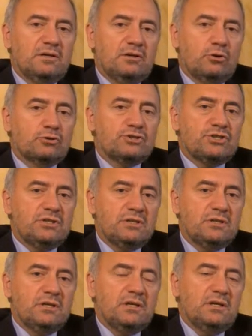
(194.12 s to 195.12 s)

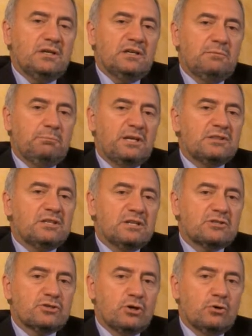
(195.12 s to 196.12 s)
launching.
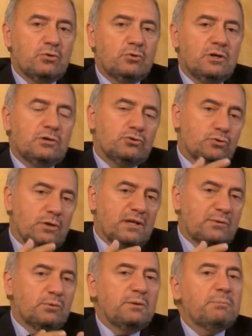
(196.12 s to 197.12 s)
Med-TSO,
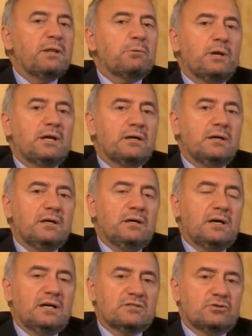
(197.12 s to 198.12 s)
together with Medreg,
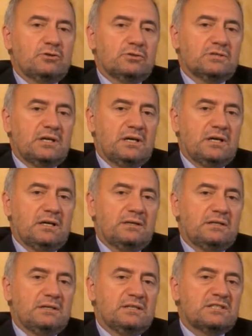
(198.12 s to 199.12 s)
has got a
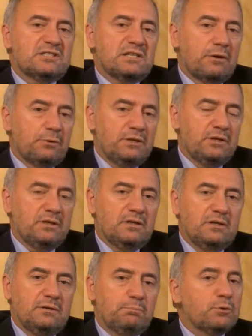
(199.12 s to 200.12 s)
starring
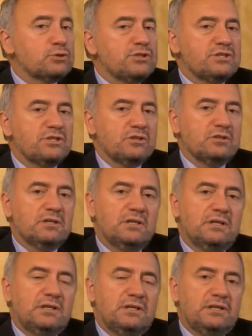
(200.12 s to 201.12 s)
position
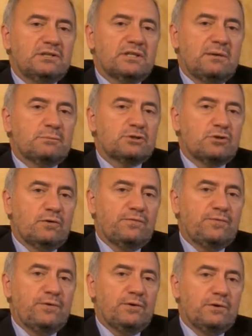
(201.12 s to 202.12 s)
in terms
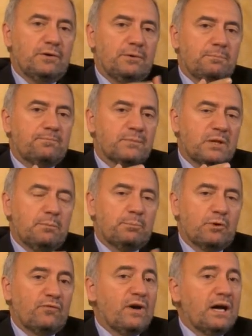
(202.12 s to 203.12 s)
of
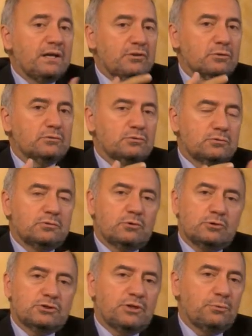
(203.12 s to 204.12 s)
provide or
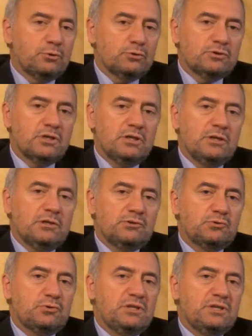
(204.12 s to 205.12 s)
contribute
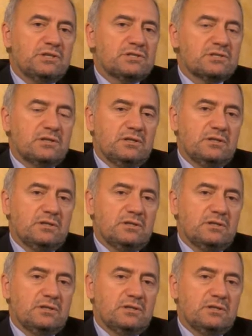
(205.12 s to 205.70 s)
to these